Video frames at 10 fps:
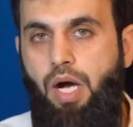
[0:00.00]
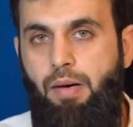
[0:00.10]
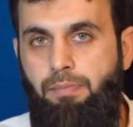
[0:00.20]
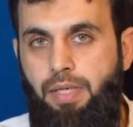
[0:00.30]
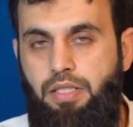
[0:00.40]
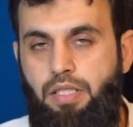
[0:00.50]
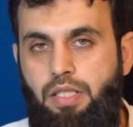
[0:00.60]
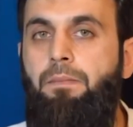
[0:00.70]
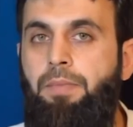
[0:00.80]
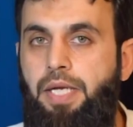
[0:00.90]
Muhammad
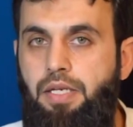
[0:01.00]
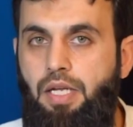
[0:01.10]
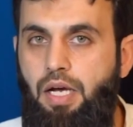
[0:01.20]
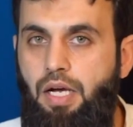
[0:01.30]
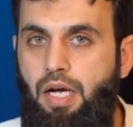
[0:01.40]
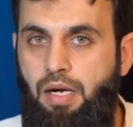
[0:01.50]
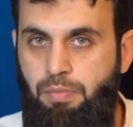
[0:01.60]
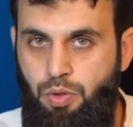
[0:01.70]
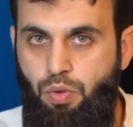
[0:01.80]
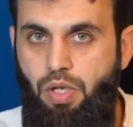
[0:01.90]
bin
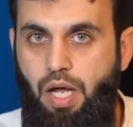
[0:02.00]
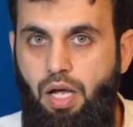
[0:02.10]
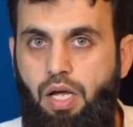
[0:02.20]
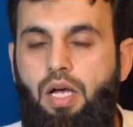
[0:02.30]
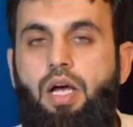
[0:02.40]
Abdullah,